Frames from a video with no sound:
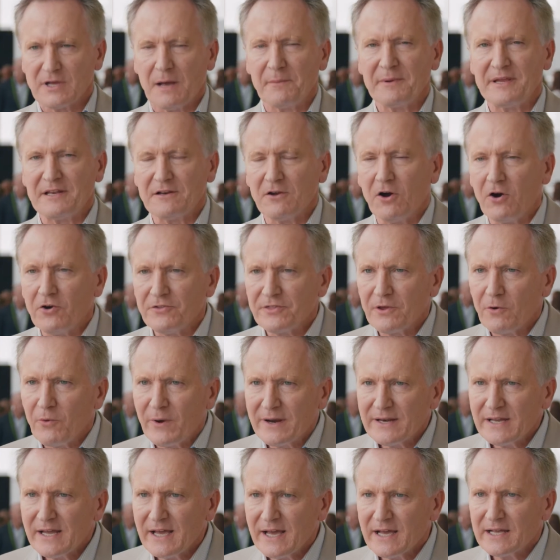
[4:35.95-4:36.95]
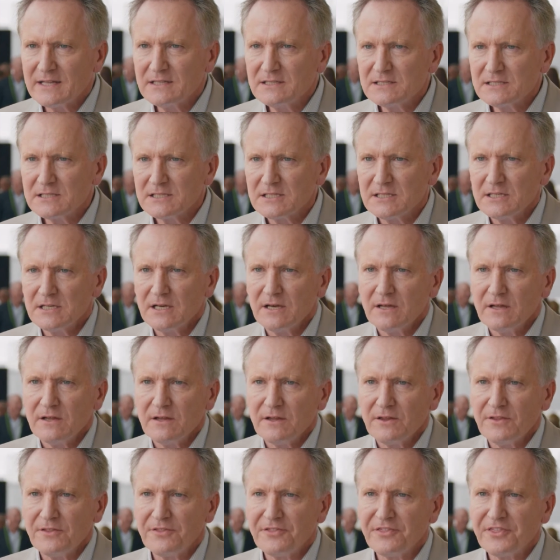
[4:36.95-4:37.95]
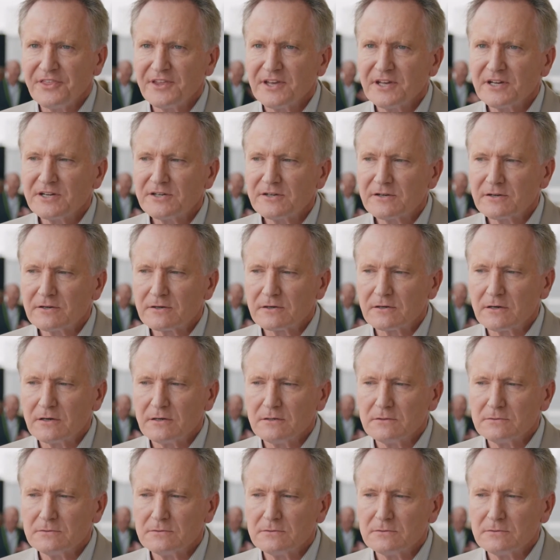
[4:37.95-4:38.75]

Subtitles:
I mean, on the one hand, the